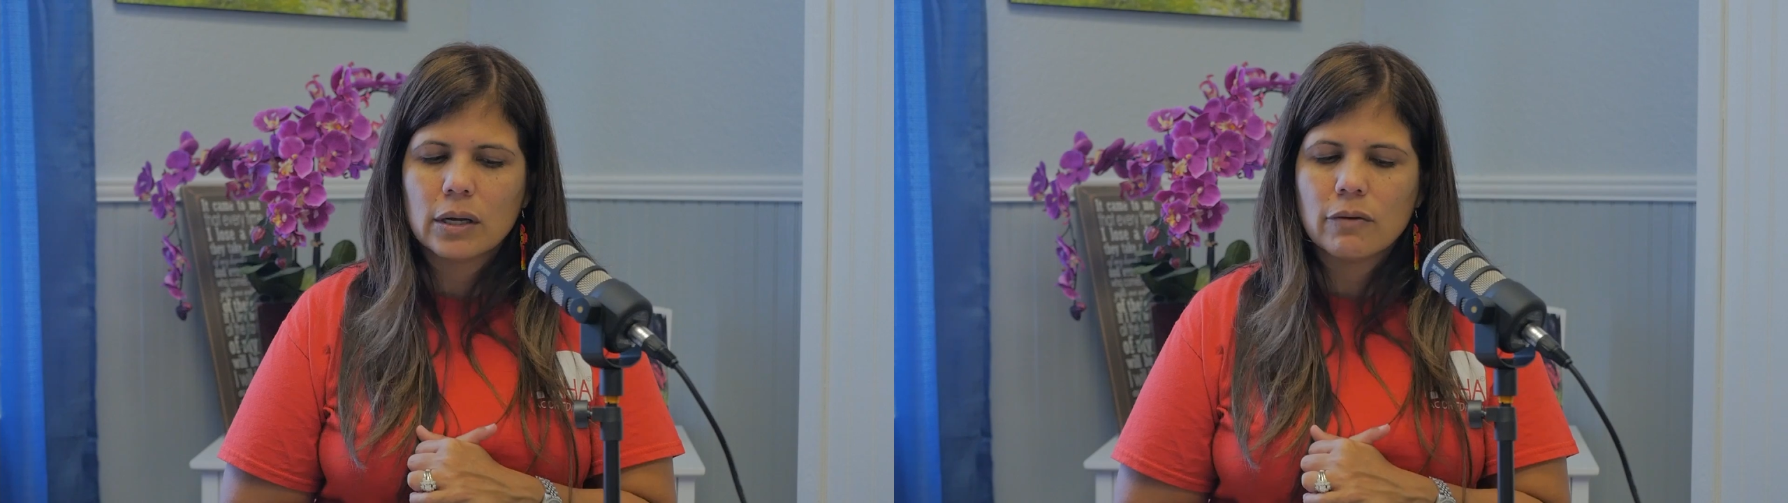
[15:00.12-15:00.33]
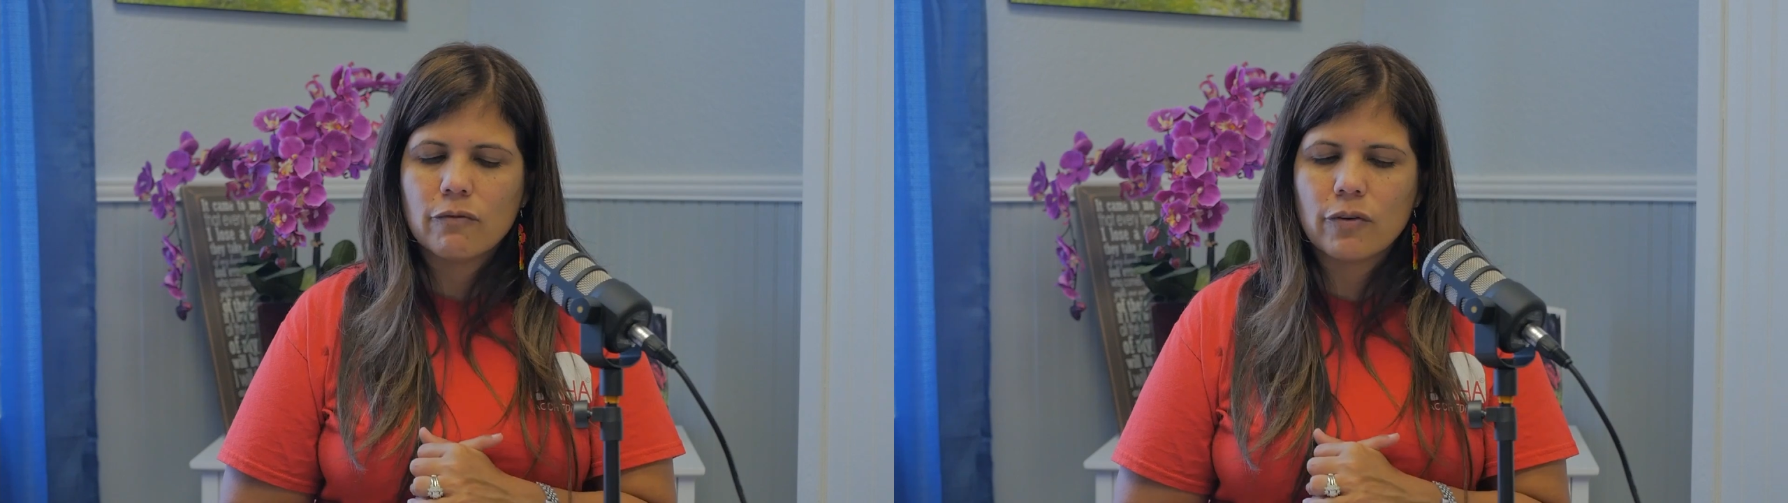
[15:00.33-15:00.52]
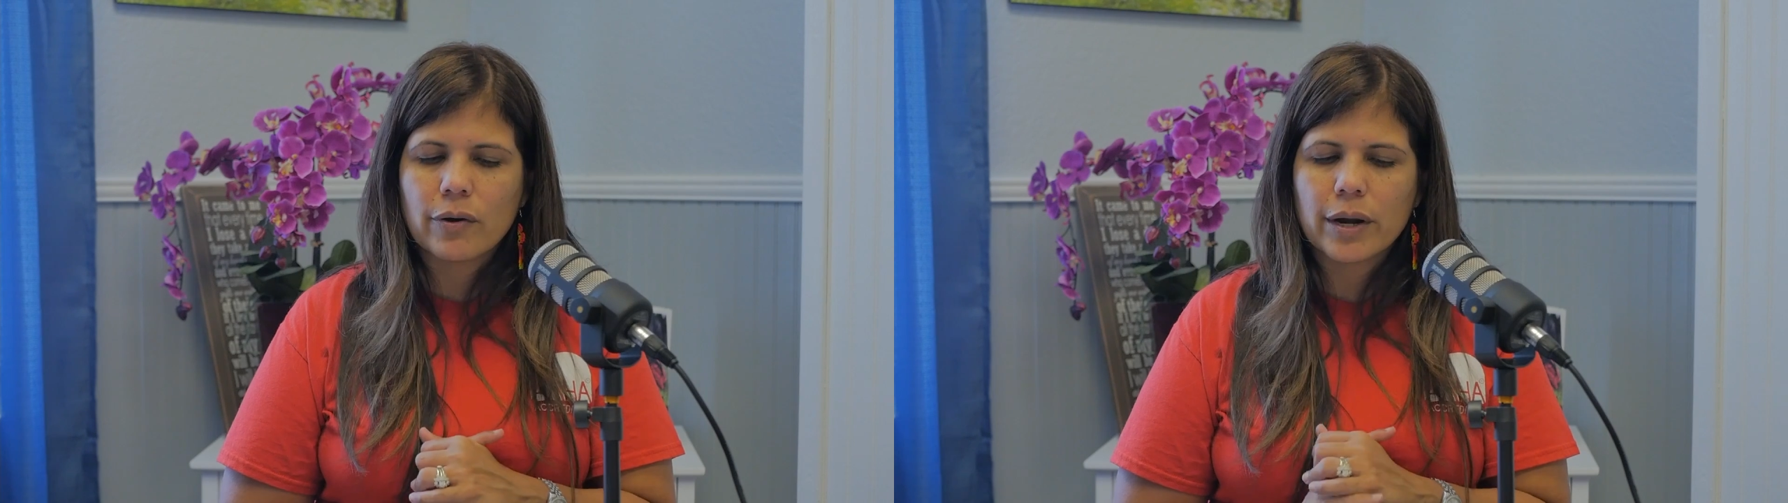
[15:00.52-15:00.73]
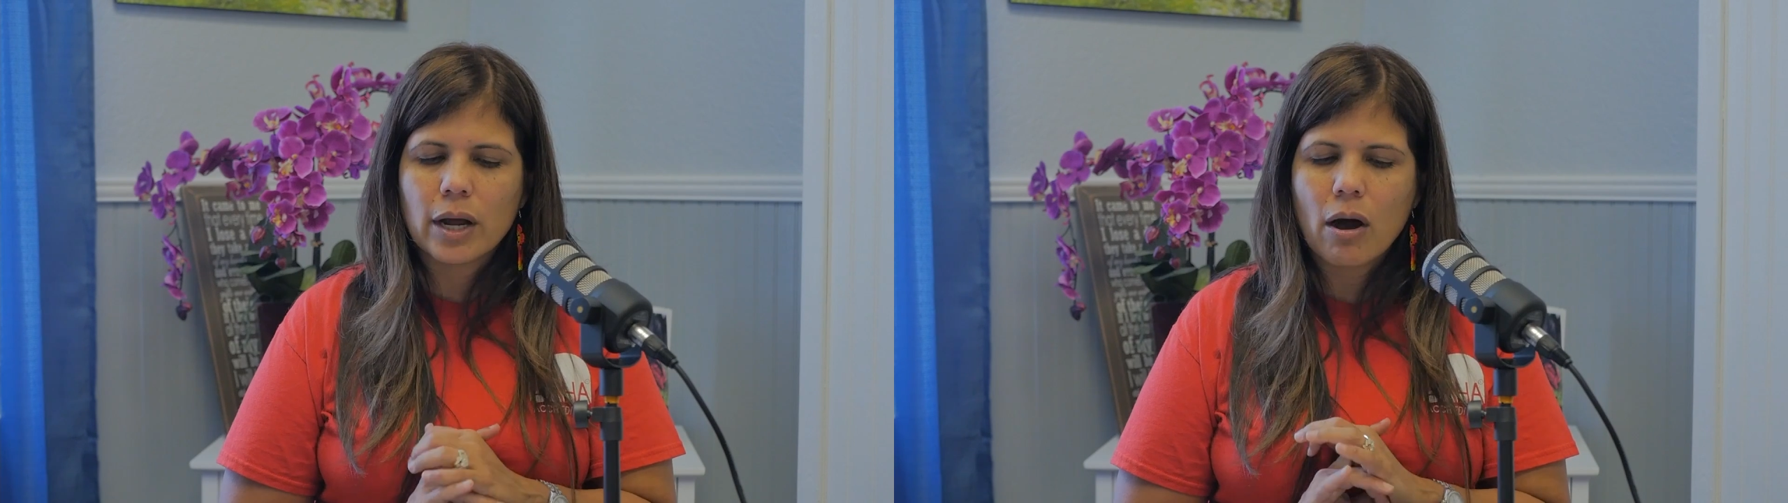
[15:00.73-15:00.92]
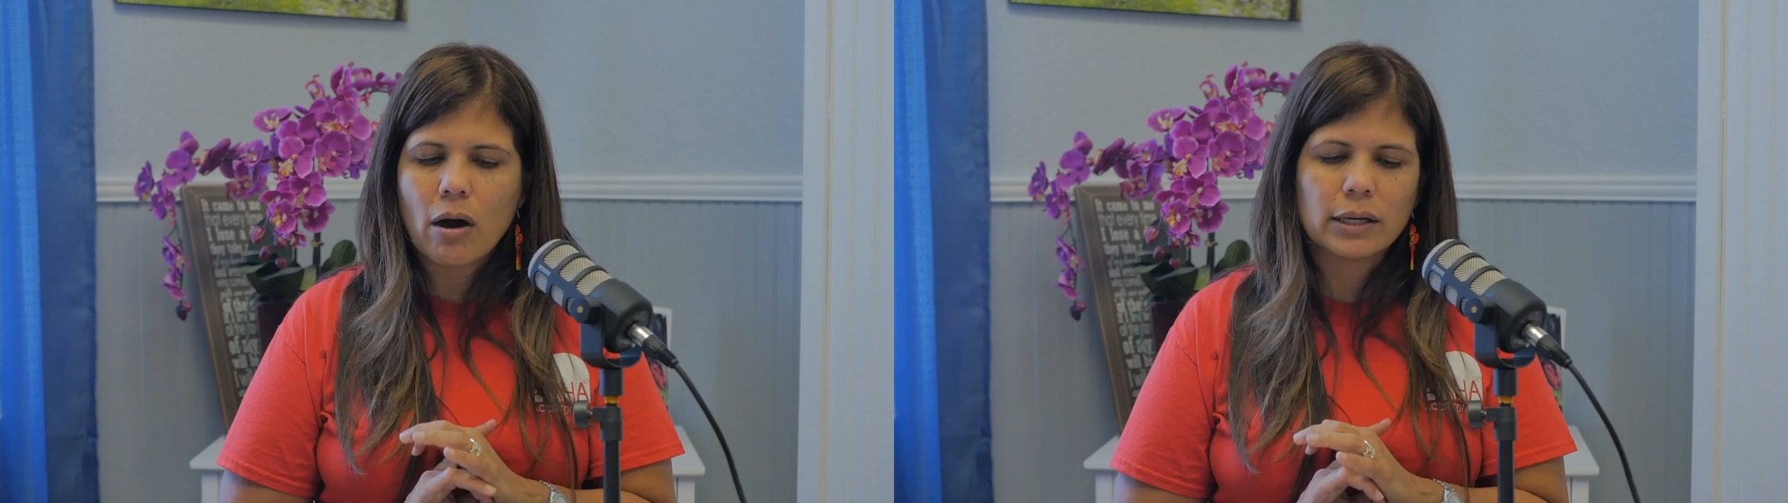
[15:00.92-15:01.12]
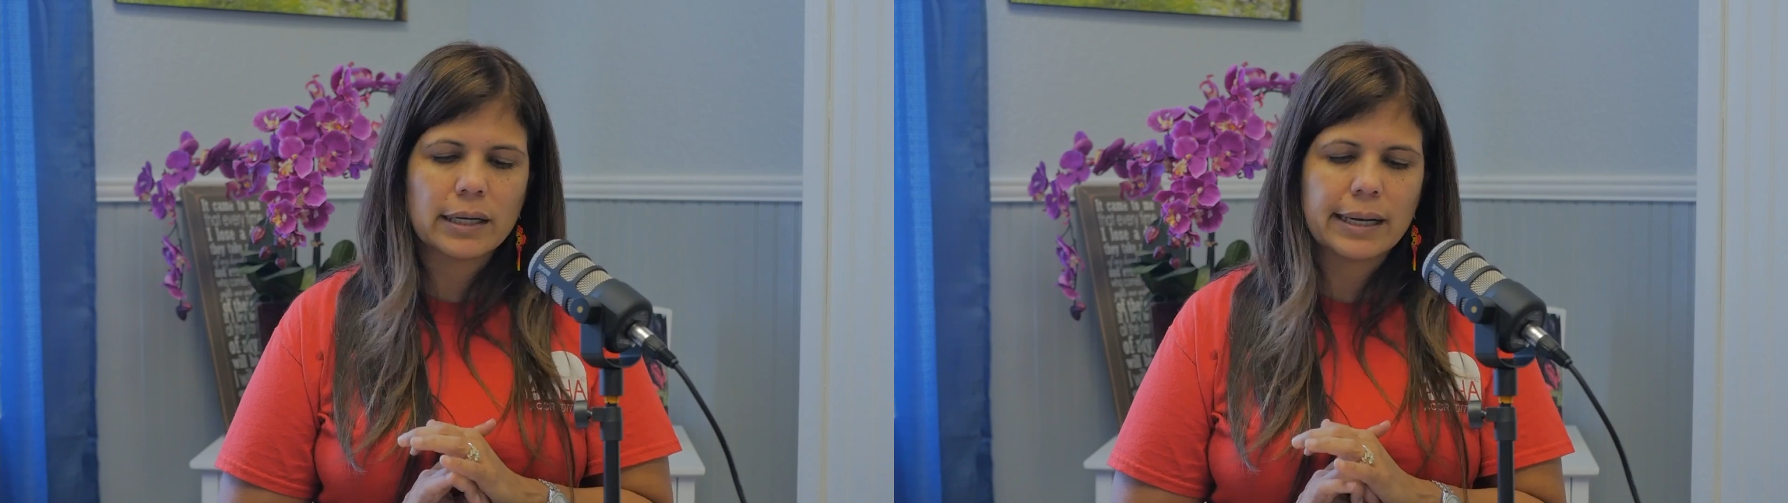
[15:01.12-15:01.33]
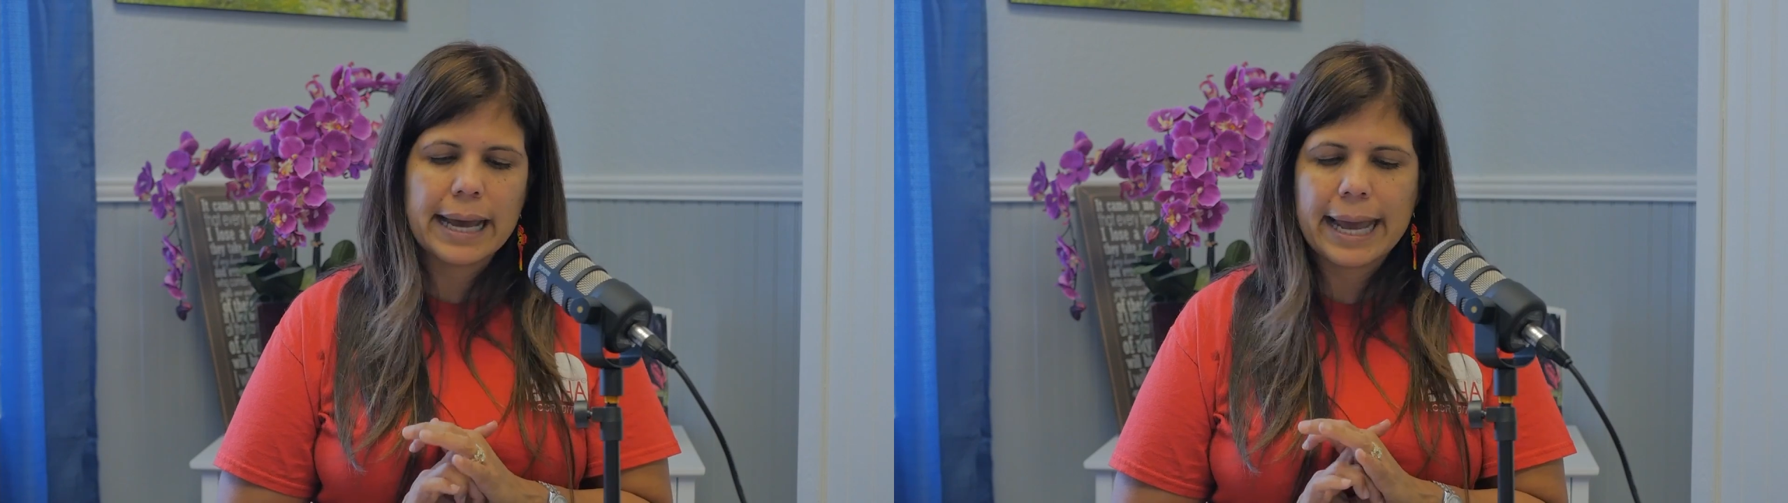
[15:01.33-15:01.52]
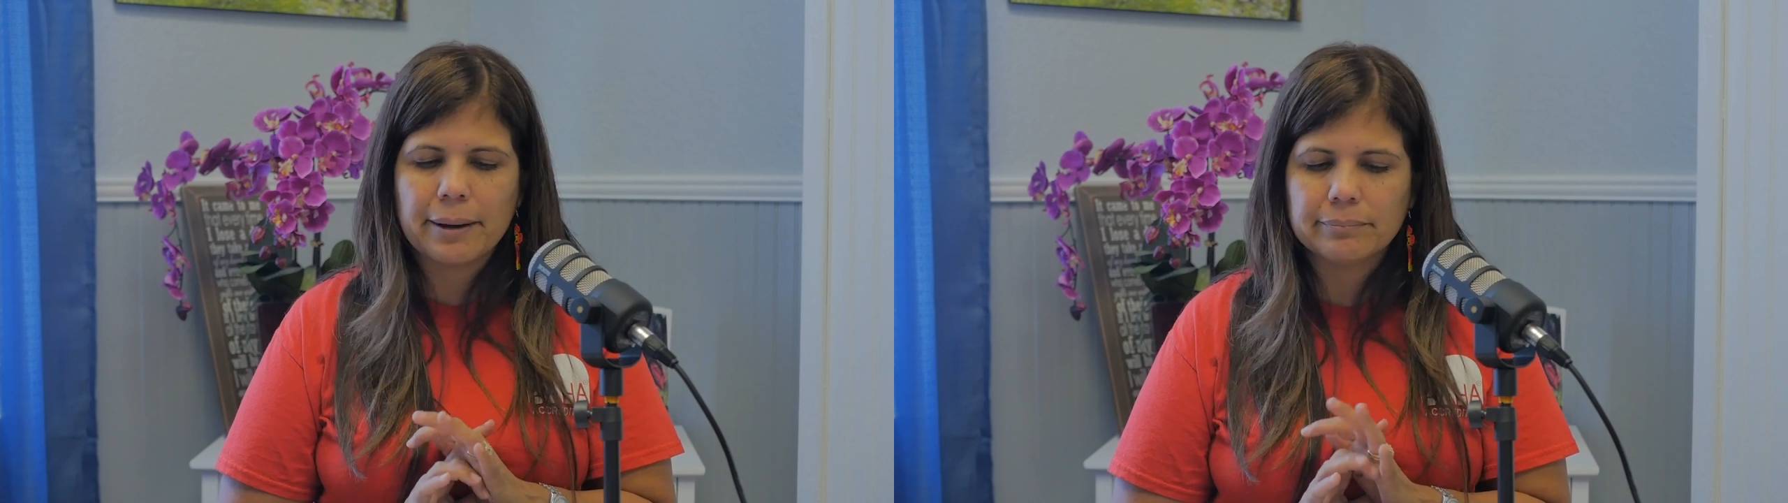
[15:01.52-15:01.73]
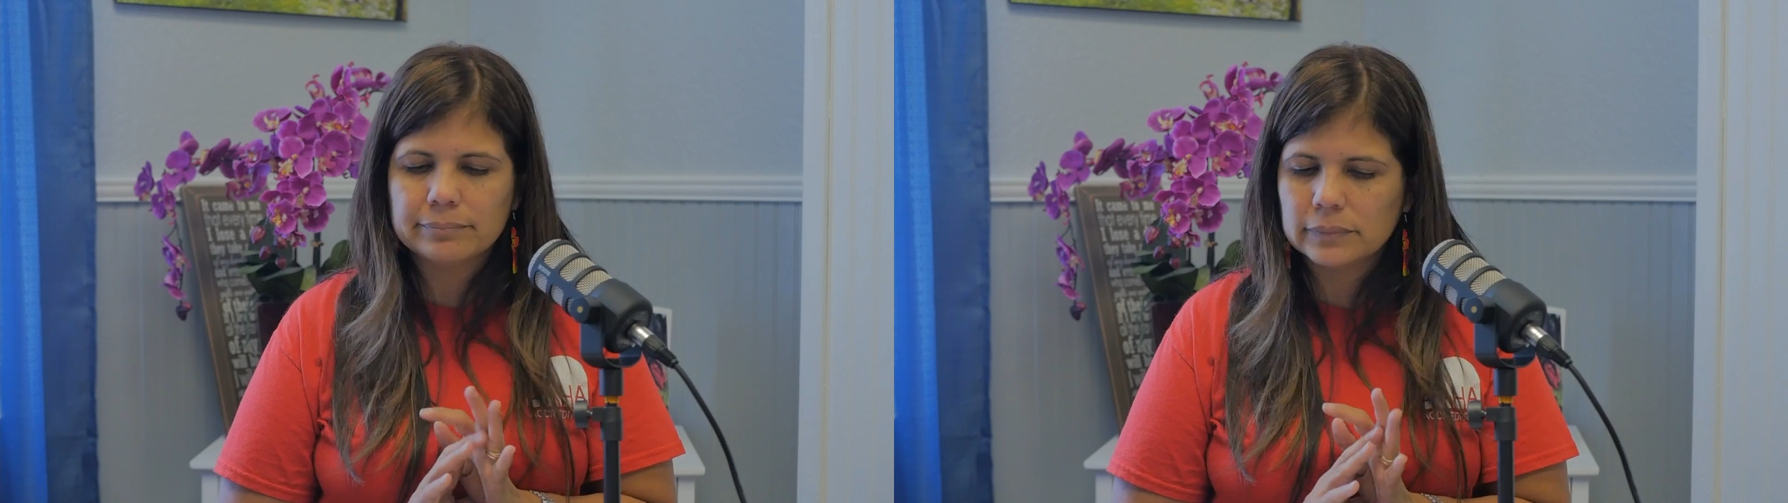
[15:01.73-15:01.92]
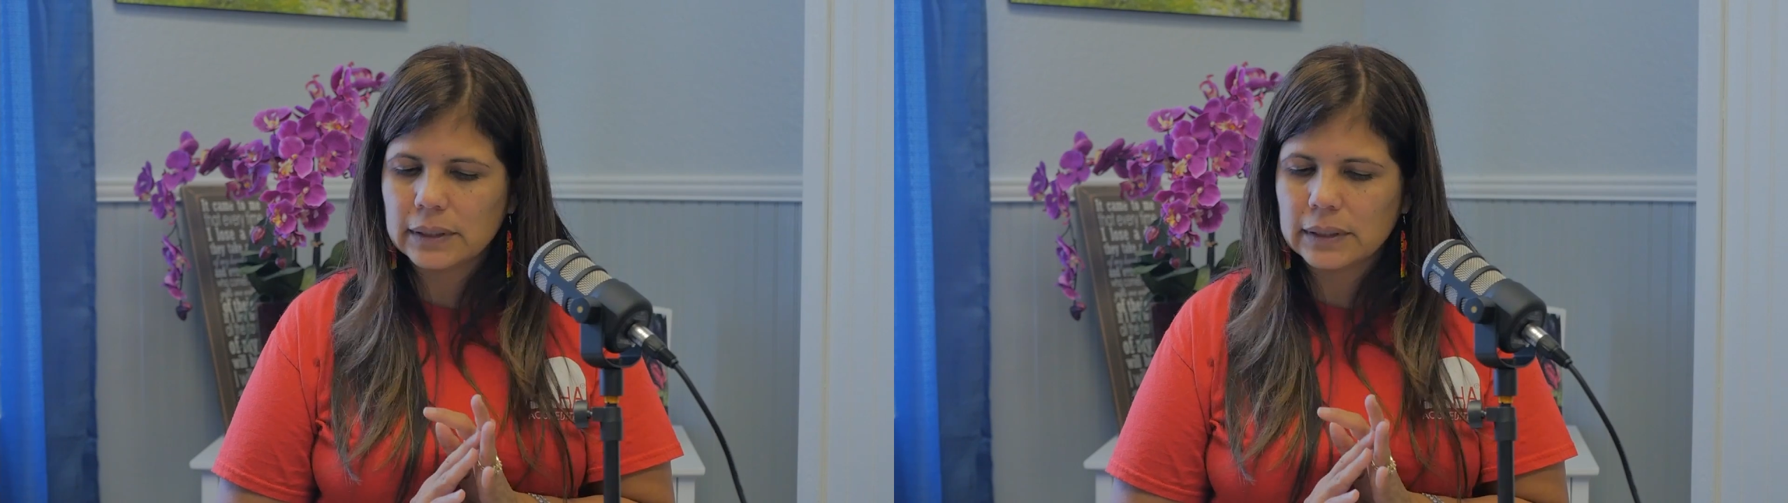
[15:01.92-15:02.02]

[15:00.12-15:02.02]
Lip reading: very hot. Ham,